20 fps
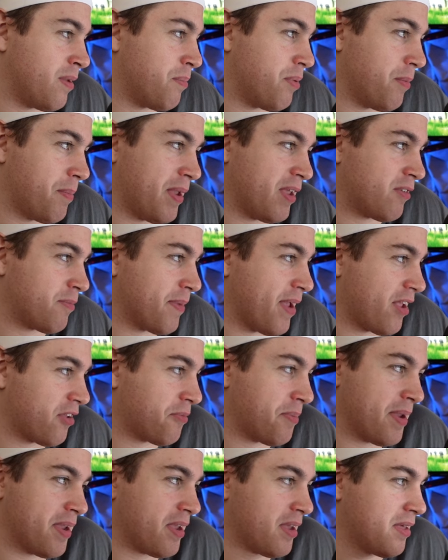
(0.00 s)
input-based
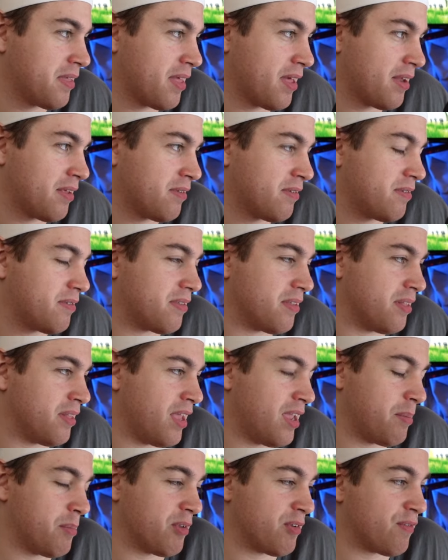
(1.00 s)
matchmaking. That is
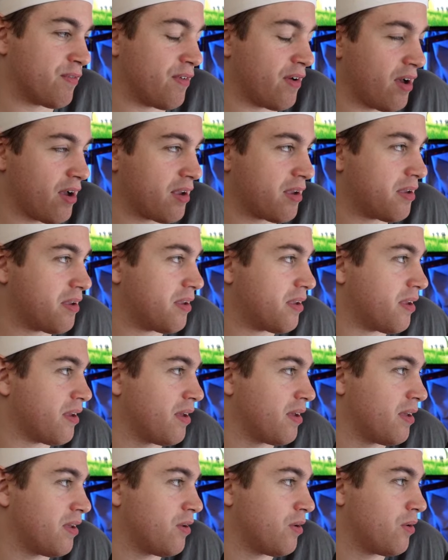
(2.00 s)
lame as fuck.
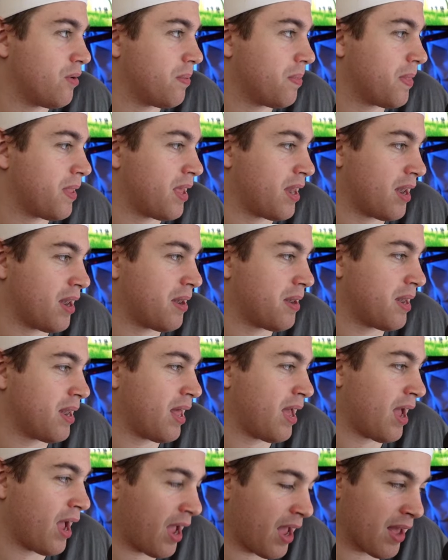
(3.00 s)
And
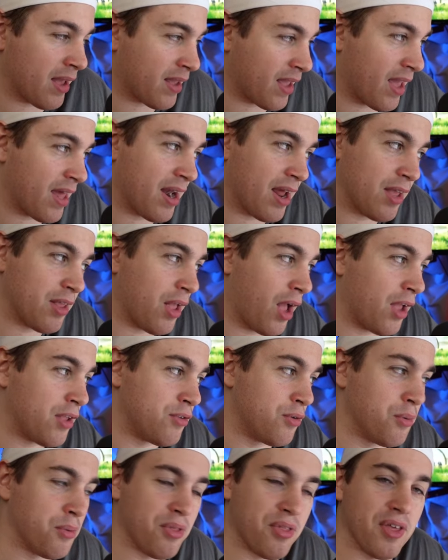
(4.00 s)
I
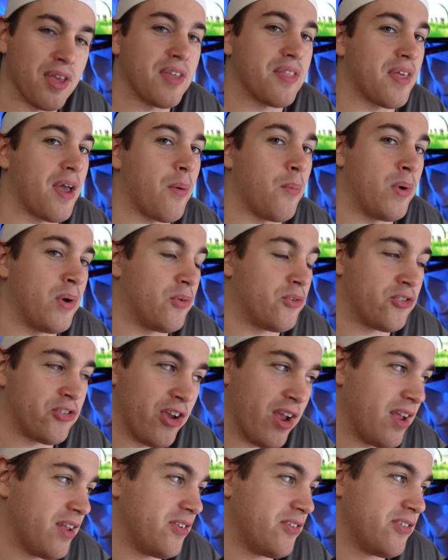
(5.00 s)
do think that will
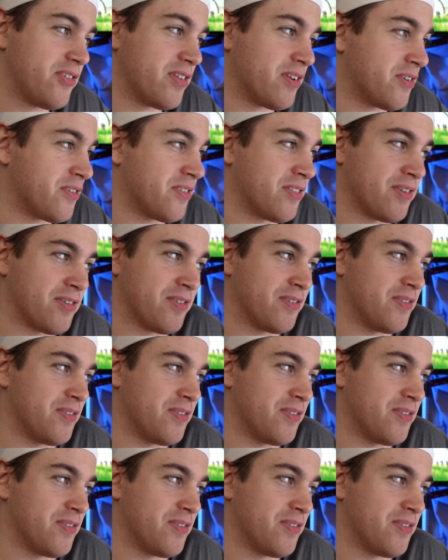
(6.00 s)
change. There's